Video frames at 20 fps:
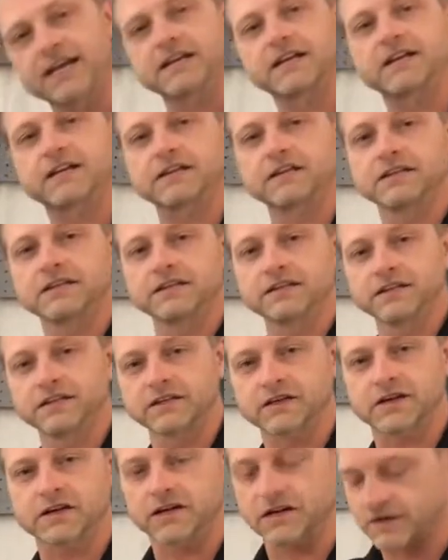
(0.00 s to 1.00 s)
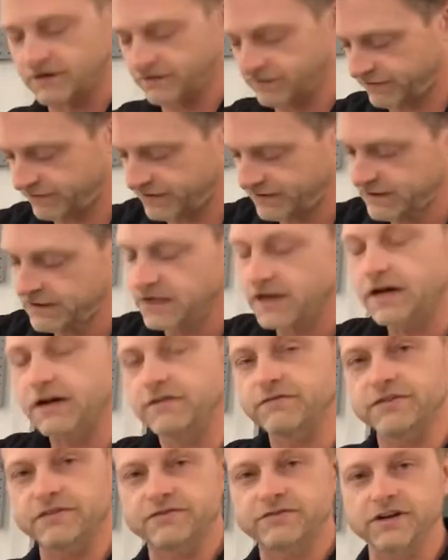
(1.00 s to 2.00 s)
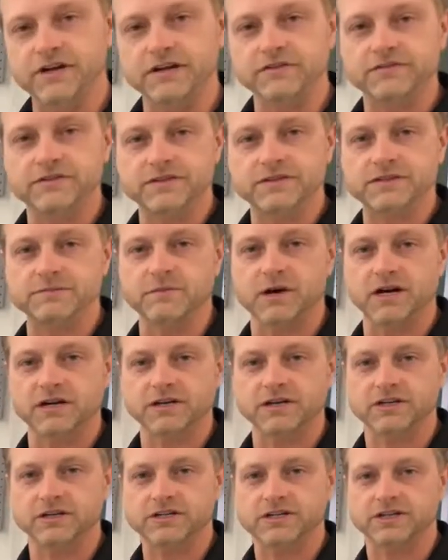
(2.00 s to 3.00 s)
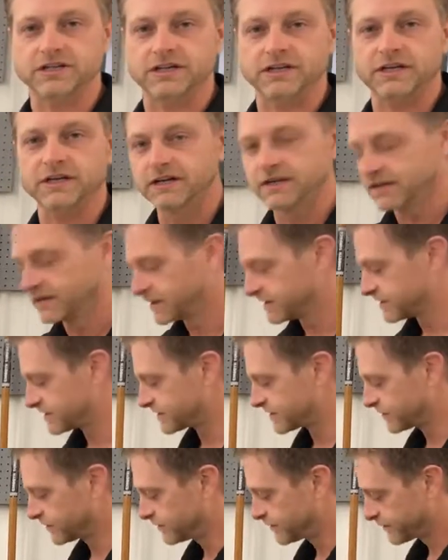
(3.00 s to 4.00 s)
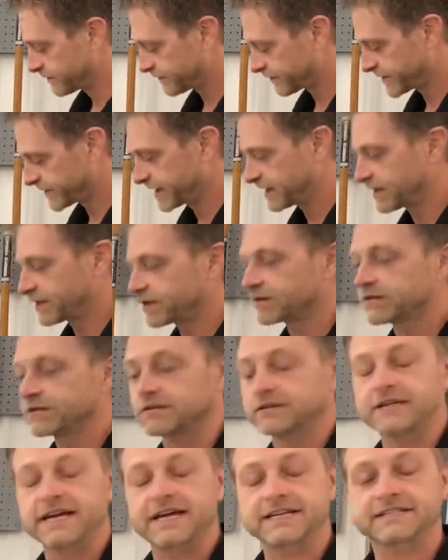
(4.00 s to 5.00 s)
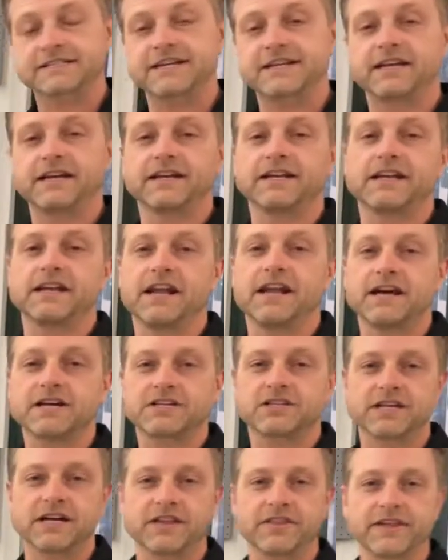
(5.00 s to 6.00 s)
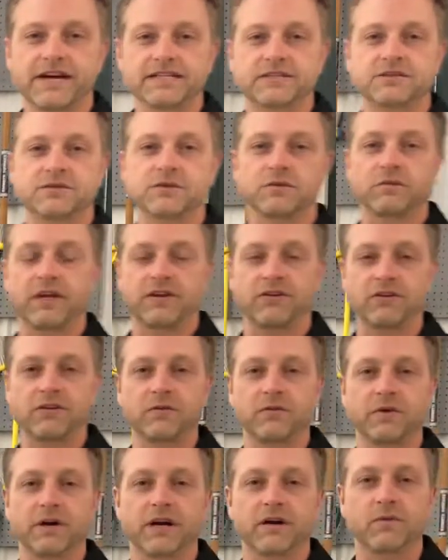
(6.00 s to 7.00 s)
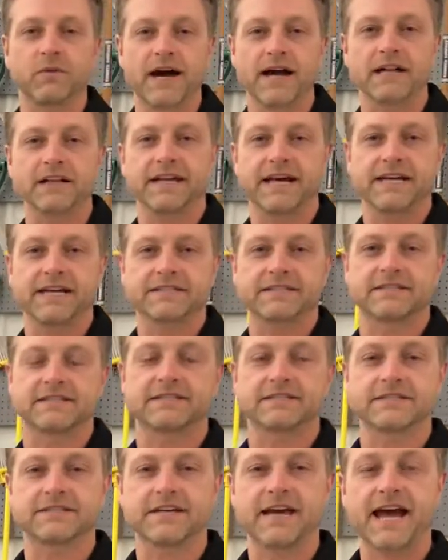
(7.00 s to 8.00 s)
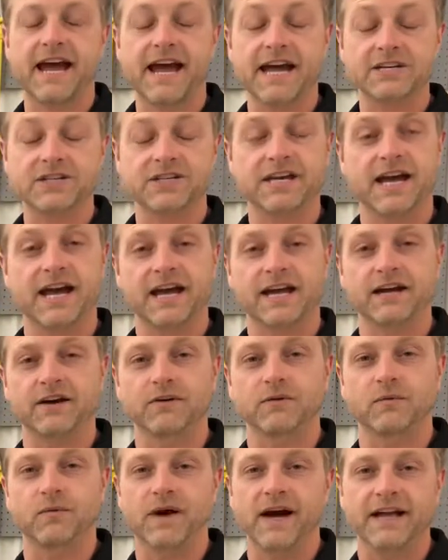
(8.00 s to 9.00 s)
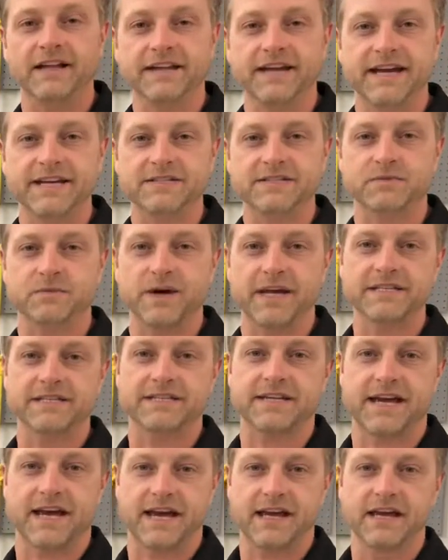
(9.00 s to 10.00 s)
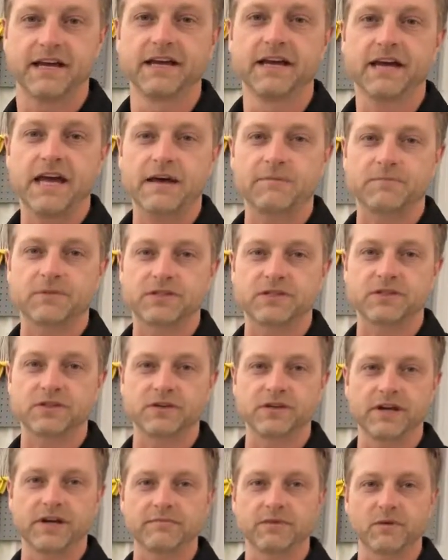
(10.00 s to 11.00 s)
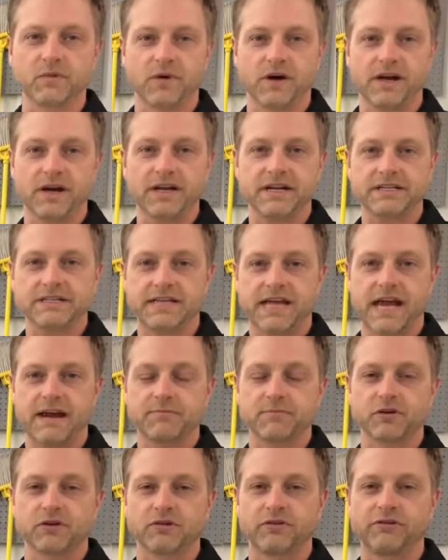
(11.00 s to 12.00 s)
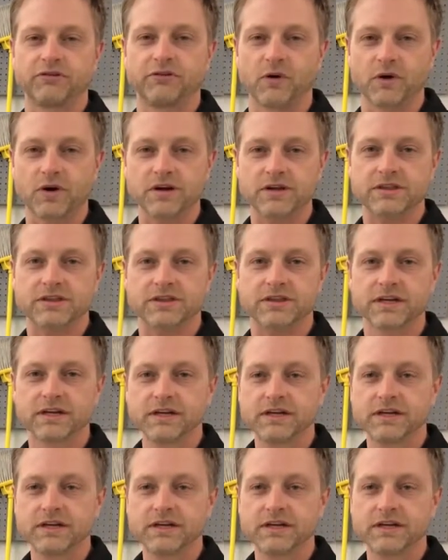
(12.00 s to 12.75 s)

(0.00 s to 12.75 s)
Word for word: in the little curve of the front of the Smart cushion. So that's it in a nutshell. That's what we do. We're Wild Ass. This is hashtag Wild Ass Wednesday, episode number 1. It's April 4th.